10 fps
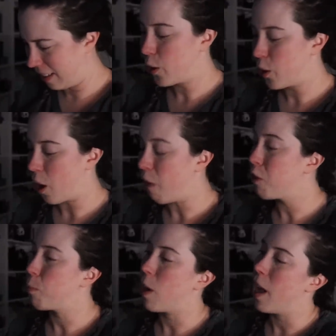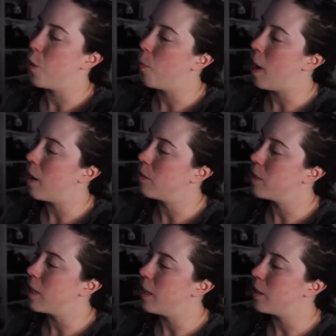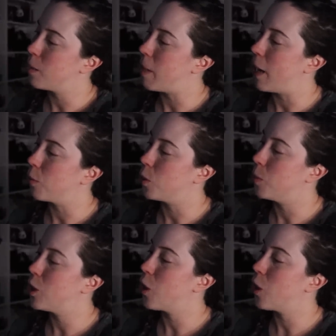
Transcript: Soft bread wound in a spiral with